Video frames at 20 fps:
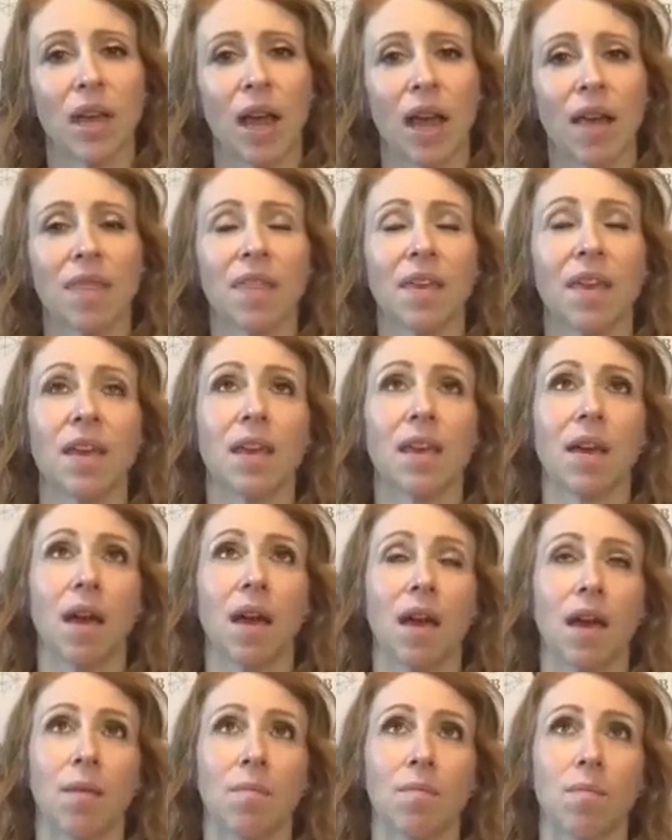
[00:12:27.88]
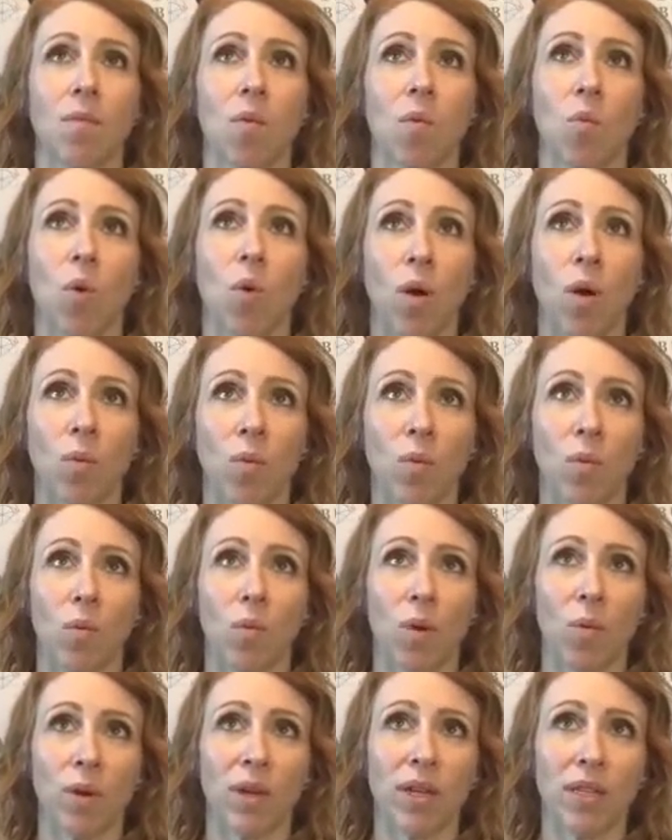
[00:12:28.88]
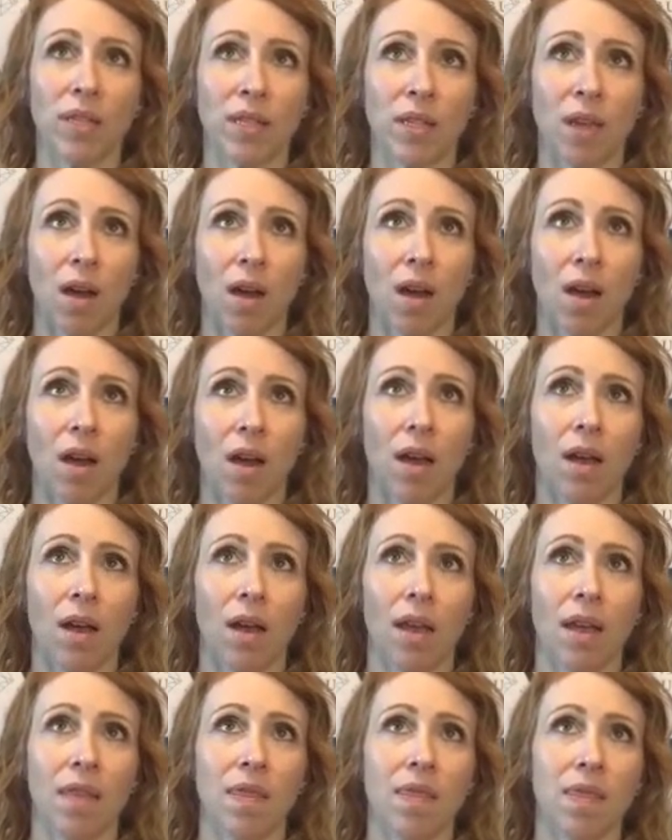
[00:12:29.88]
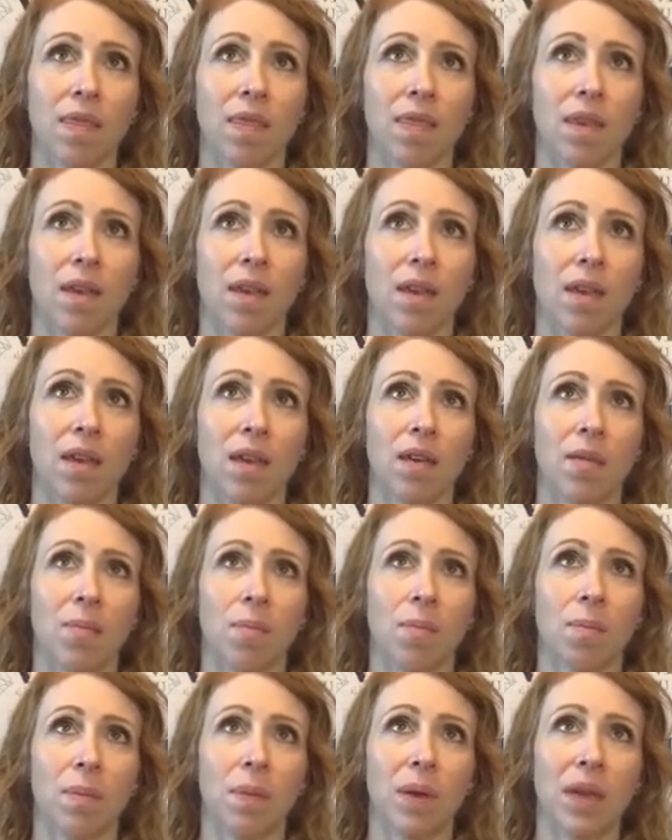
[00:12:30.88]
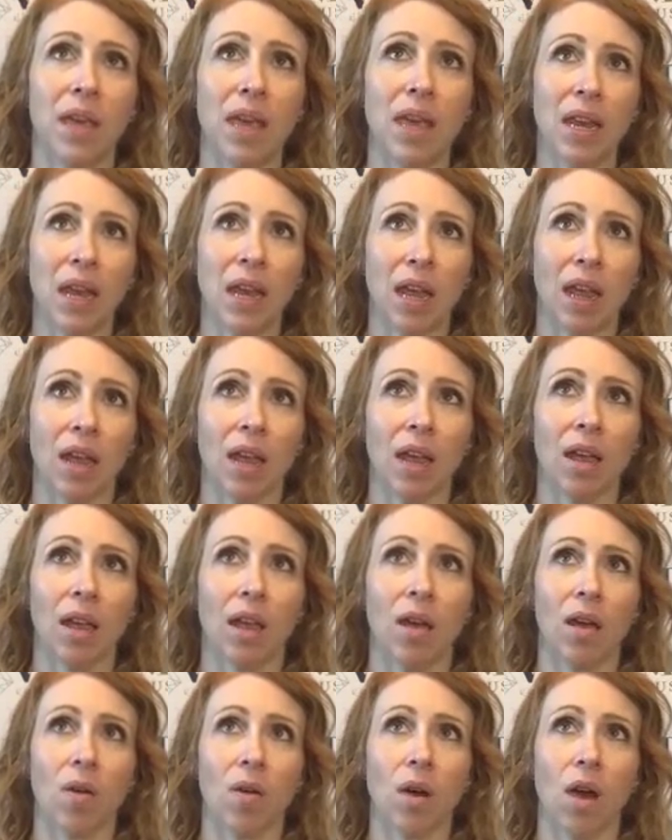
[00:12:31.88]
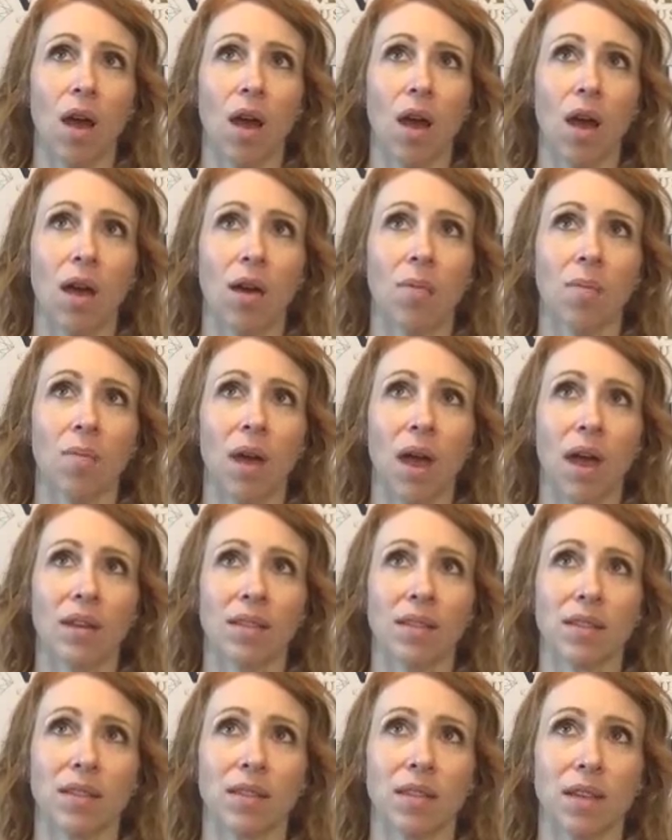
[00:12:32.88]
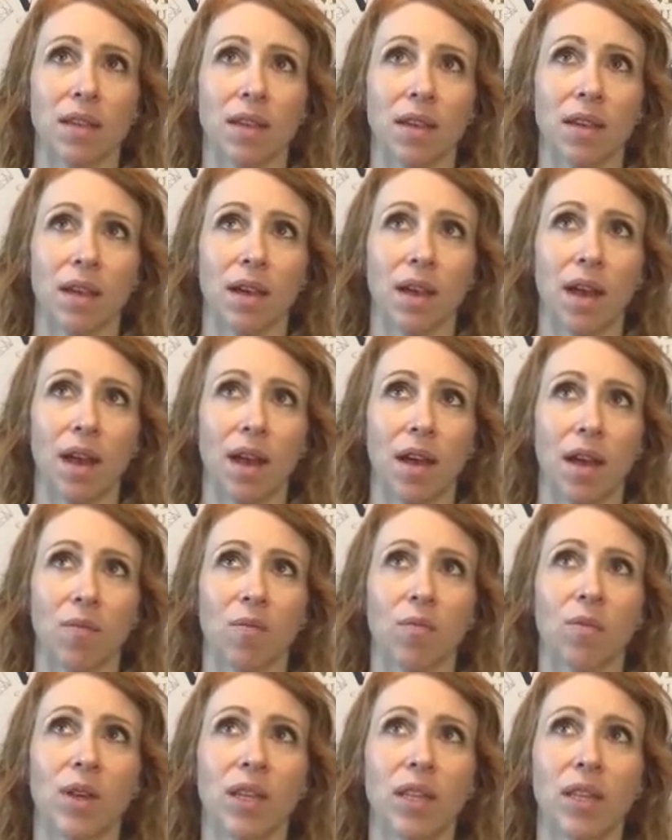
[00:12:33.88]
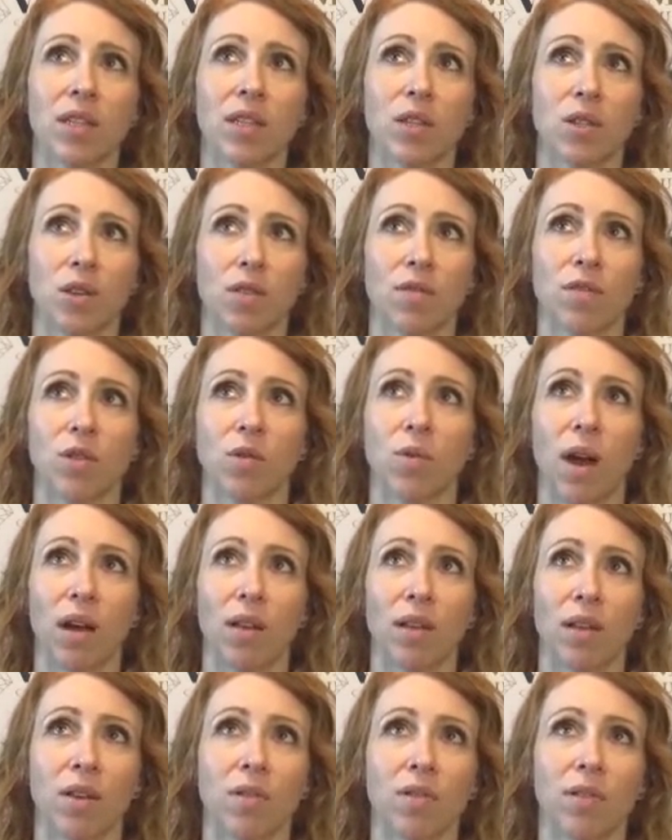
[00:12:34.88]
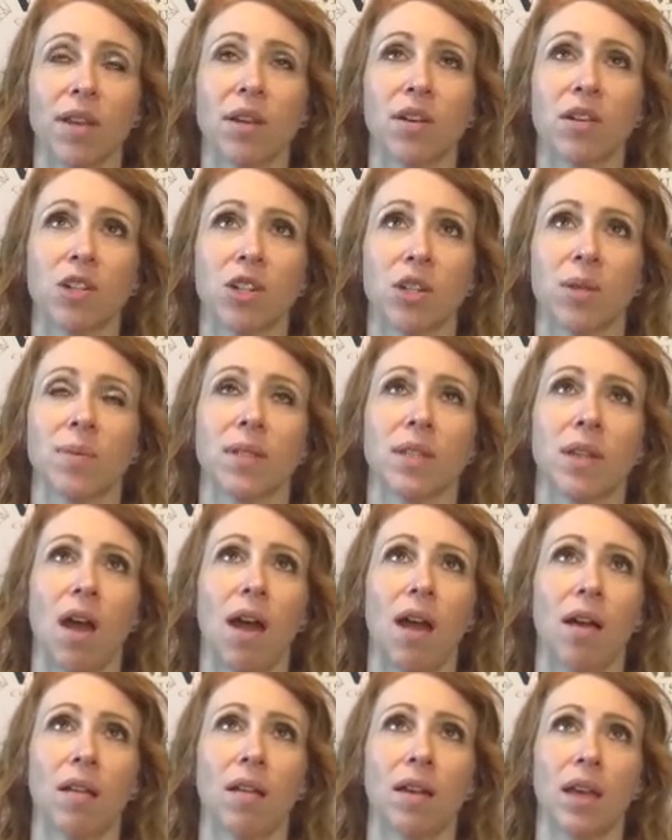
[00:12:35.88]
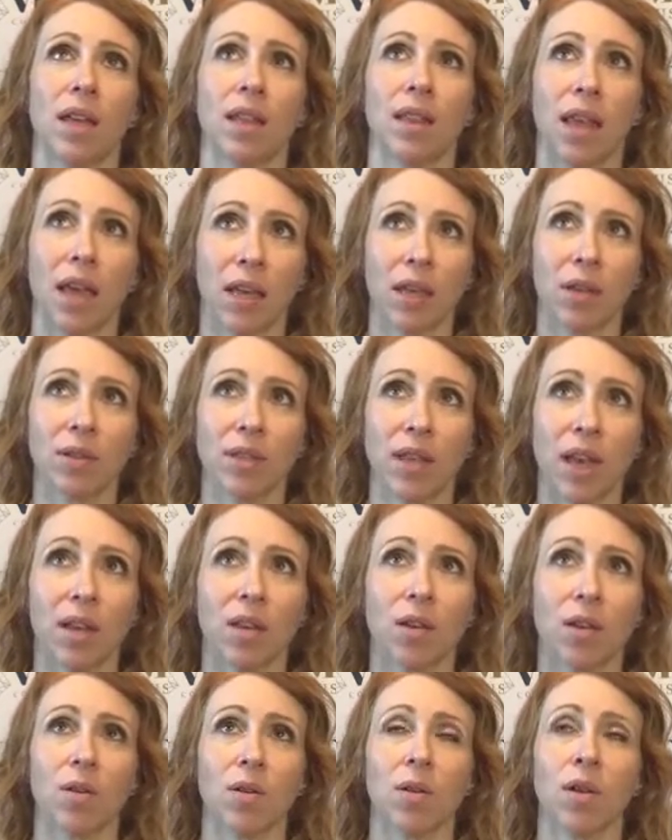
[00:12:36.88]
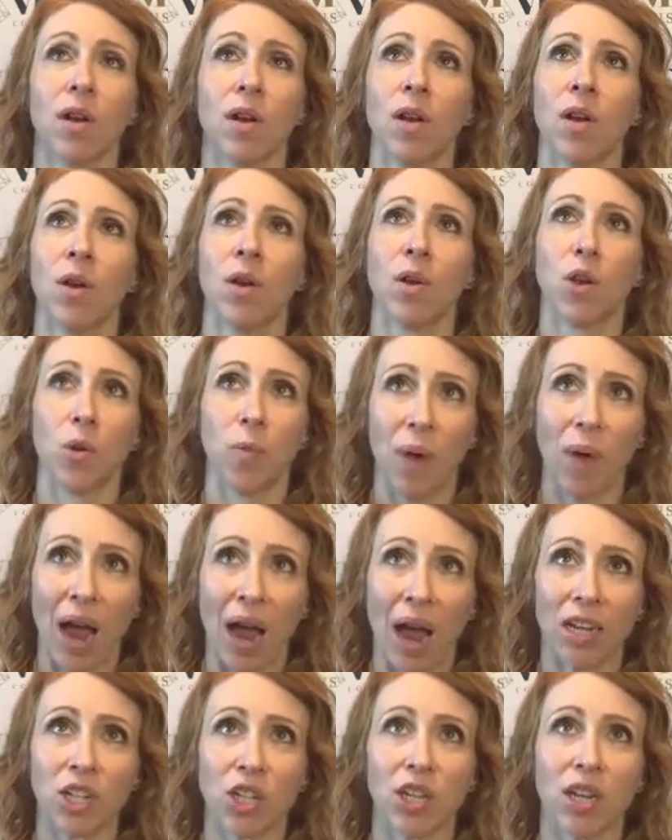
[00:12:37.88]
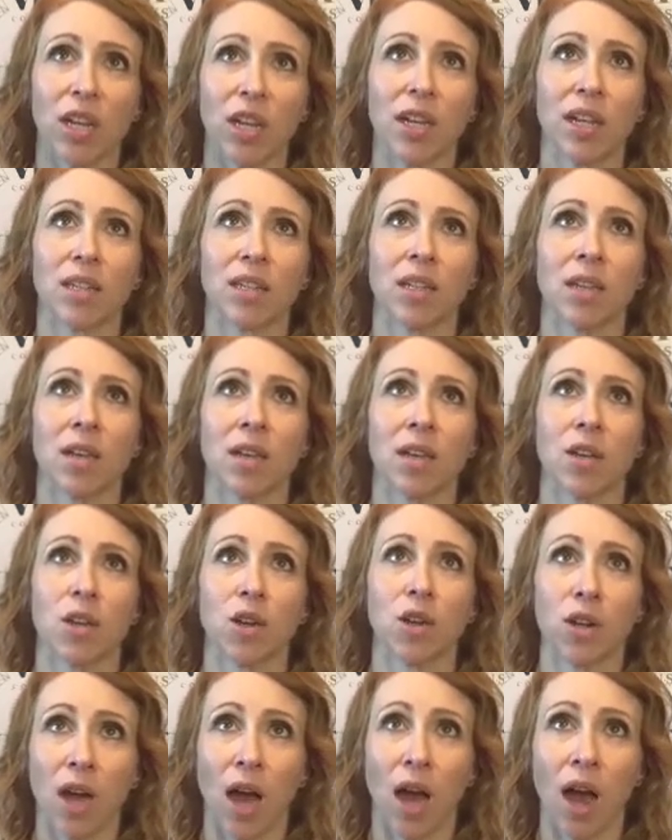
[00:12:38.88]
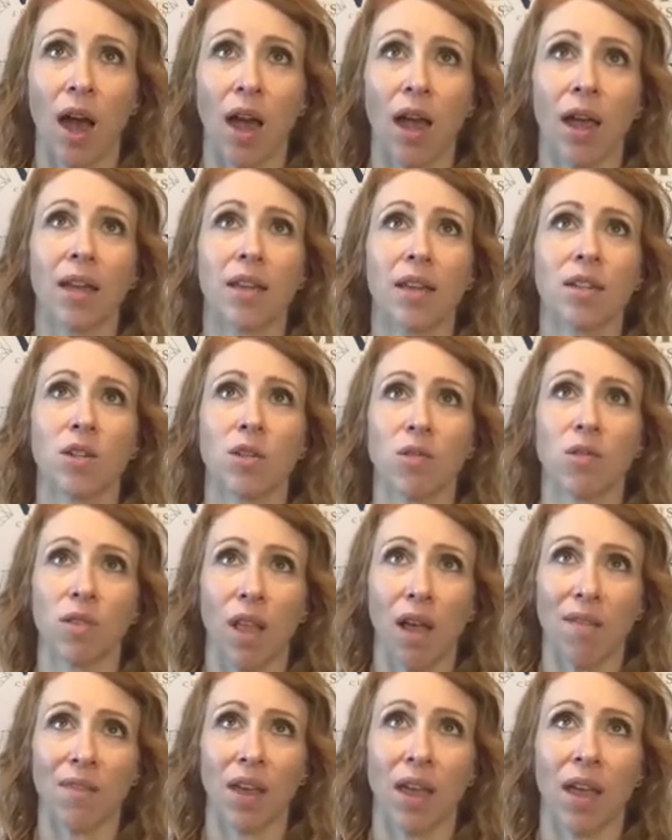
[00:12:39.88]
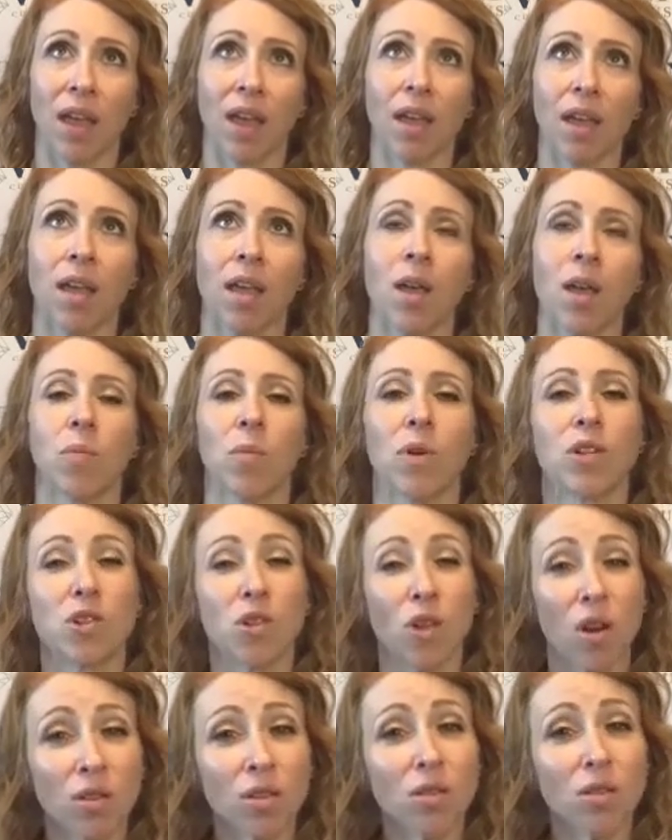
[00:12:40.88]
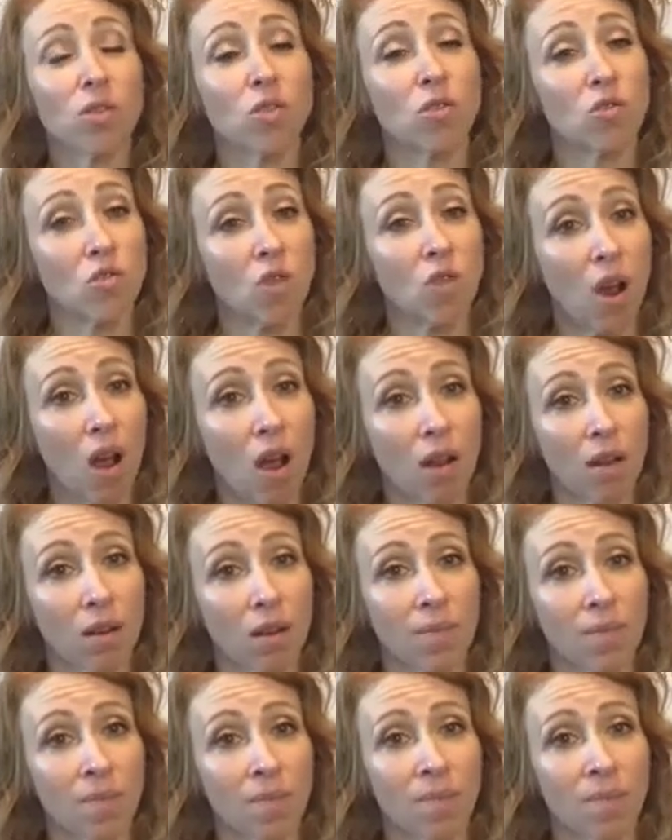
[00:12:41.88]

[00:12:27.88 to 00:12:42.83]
I think what we saw in the beginning has really served you well in your leadership style. And like you said, you're passionate, you're kind, you're loving, but you're also strong.